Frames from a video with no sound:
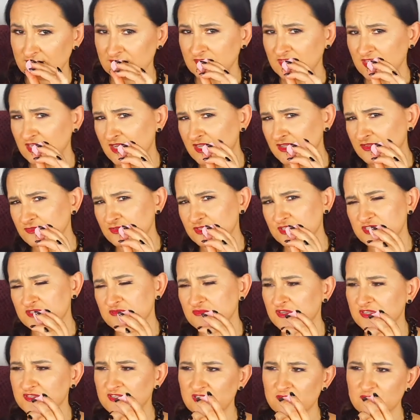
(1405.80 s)
Can't really
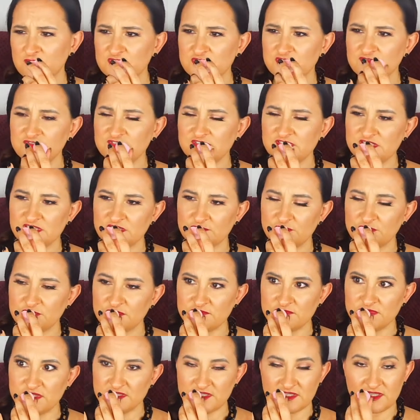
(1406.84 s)
smell that much of cinnamon,
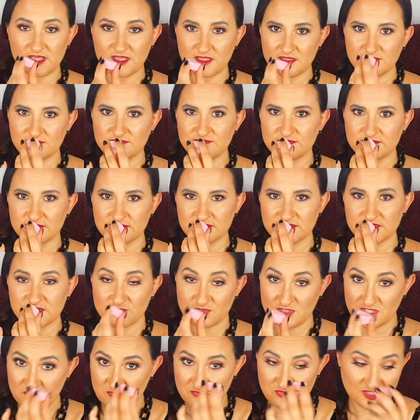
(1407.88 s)
but again,
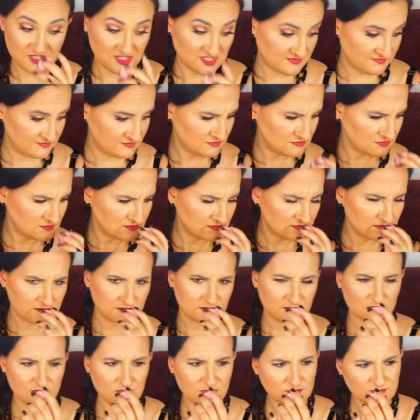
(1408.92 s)
really pretty.
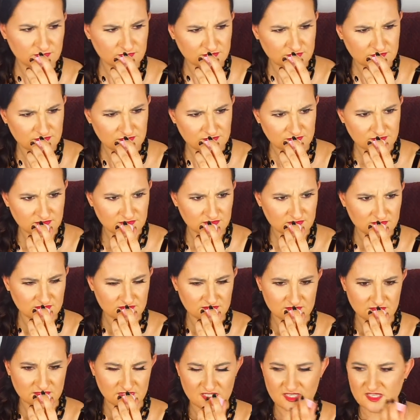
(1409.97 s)
Although,
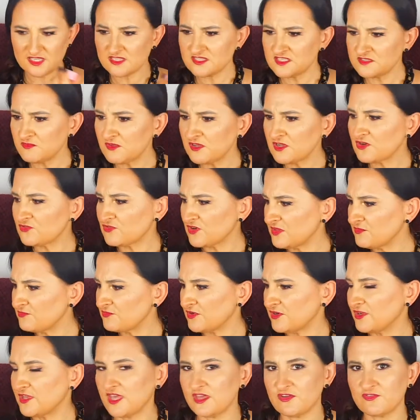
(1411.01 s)
I can smell
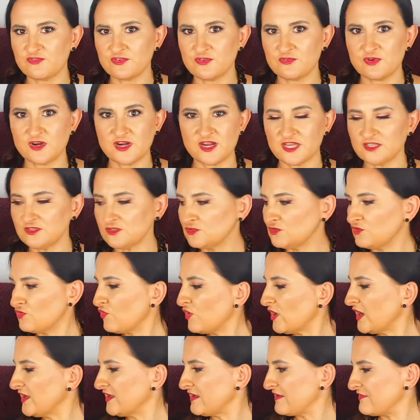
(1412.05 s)
cranberry everywhere. I don't know
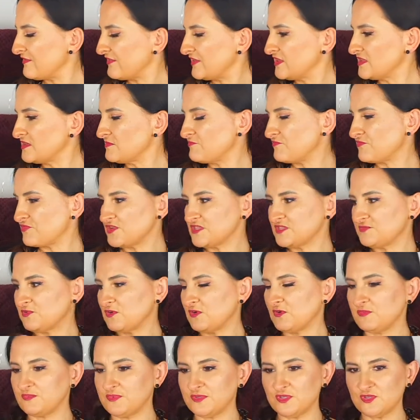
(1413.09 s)
why. I think it's
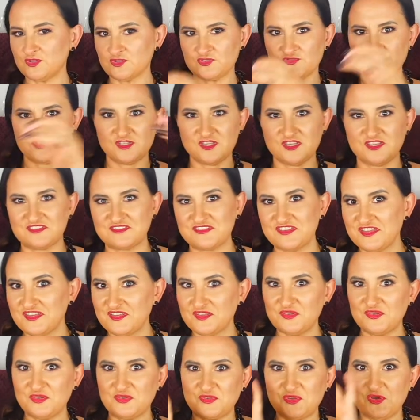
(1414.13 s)
probably because of the,
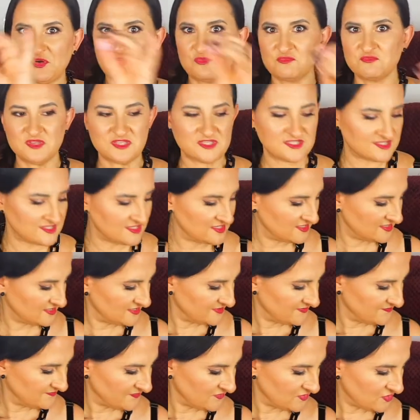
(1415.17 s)
you know, the whole mix
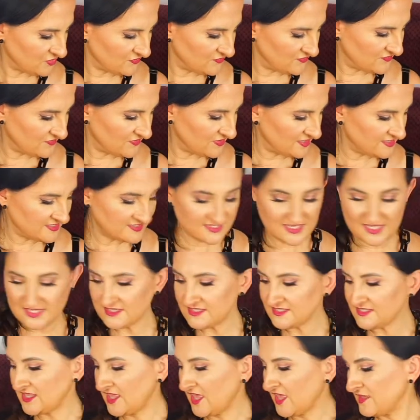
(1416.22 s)
of
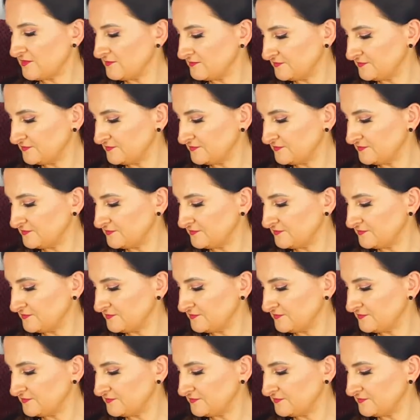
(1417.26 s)
scents here.